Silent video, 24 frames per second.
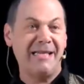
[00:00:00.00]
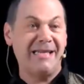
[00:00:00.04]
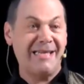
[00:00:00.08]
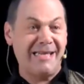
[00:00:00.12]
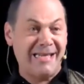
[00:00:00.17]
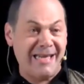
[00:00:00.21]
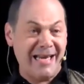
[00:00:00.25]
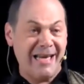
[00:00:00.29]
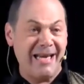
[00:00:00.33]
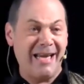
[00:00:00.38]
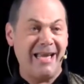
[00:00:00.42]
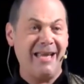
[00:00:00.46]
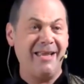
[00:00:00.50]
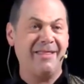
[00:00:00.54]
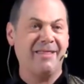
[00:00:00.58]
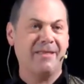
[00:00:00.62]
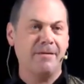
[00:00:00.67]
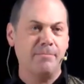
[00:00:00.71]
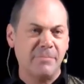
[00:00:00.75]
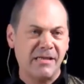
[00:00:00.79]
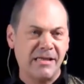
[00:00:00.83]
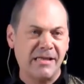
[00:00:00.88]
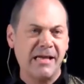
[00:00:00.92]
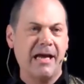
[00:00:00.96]
did it
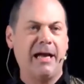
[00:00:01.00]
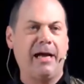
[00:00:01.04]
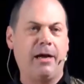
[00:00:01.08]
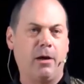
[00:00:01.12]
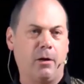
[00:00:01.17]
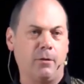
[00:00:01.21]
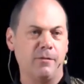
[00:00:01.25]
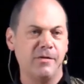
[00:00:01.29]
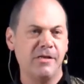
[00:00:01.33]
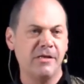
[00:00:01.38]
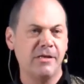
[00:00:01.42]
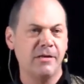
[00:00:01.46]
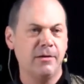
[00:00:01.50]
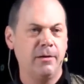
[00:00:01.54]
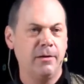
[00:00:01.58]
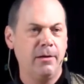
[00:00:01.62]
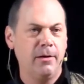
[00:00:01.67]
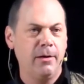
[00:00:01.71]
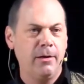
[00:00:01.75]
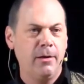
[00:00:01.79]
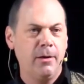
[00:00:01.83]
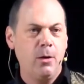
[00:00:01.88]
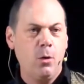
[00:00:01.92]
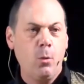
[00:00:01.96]
themselves.
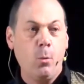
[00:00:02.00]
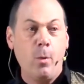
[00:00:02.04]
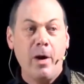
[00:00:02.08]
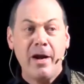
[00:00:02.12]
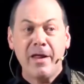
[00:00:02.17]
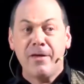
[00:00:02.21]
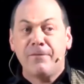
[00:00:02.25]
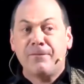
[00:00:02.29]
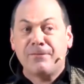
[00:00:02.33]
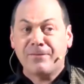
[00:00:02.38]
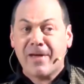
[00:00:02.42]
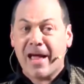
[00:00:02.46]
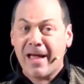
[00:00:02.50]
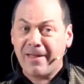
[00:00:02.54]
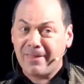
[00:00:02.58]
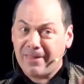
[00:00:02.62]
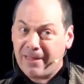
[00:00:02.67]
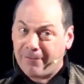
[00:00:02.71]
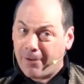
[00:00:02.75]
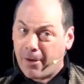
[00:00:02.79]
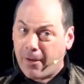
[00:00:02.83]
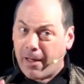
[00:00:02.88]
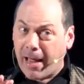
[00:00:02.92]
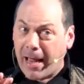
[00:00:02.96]
When in fact
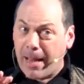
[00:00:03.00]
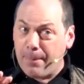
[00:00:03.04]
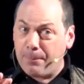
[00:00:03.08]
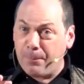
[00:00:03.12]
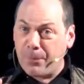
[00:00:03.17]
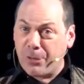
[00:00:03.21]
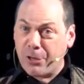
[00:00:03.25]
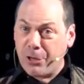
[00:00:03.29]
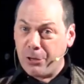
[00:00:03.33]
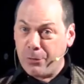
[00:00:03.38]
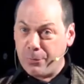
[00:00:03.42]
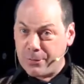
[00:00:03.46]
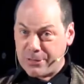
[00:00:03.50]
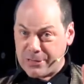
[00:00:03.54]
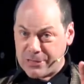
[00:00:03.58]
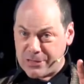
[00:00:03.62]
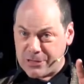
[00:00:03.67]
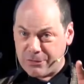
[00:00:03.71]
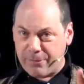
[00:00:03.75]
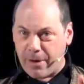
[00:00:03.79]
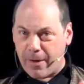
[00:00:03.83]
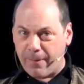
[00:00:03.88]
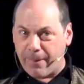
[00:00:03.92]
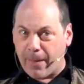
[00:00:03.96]
there are ambiguities
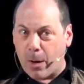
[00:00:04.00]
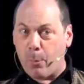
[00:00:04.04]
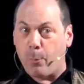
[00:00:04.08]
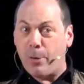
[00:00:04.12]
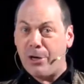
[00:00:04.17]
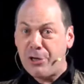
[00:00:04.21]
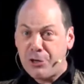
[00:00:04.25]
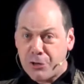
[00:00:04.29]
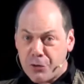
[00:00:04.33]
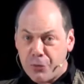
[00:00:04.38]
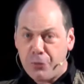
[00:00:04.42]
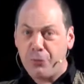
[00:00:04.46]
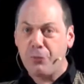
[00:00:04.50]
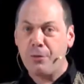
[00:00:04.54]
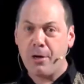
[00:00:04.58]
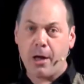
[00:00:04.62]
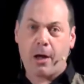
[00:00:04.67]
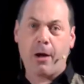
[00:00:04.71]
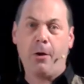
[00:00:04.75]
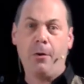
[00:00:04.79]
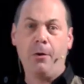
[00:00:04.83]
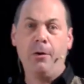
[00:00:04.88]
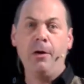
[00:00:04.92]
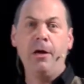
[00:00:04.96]
around that. We do
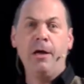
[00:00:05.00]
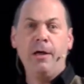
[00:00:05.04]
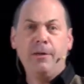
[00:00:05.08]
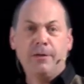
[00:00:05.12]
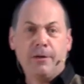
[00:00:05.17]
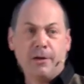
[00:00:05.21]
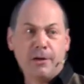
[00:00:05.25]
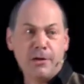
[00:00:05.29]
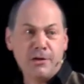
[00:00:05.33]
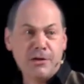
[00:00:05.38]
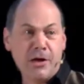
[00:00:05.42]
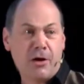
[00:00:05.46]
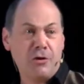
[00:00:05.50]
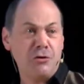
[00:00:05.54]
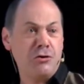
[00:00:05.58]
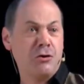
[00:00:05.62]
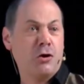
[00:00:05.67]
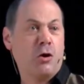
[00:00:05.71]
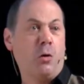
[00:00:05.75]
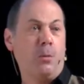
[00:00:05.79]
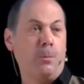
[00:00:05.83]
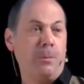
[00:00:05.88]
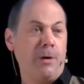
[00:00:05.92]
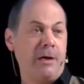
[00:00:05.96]
know that a Dutch
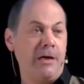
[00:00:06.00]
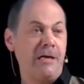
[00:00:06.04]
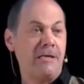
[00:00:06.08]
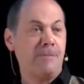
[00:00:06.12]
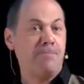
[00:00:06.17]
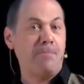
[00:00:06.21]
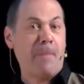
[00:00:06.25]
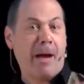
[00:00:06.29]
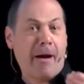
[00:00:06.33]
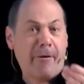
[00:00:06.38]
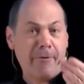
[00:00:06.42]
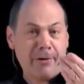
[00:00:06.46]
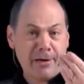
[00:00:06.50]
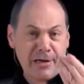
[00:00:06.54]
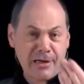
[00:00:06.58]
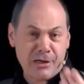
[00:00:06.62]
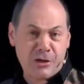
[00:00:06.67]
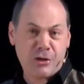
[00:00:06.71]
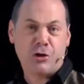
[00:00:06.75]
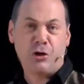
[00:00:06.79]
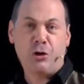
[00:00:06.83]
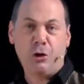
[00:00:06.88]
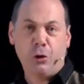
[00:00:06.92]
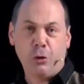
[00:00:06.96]
communist,
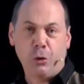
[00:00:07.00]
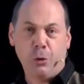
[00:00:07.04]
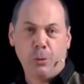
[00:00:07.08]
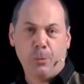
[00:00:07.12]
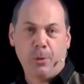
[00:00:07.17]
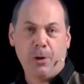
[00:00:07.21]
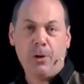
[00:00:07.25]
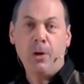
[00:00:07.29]
Marinus de Lubbe,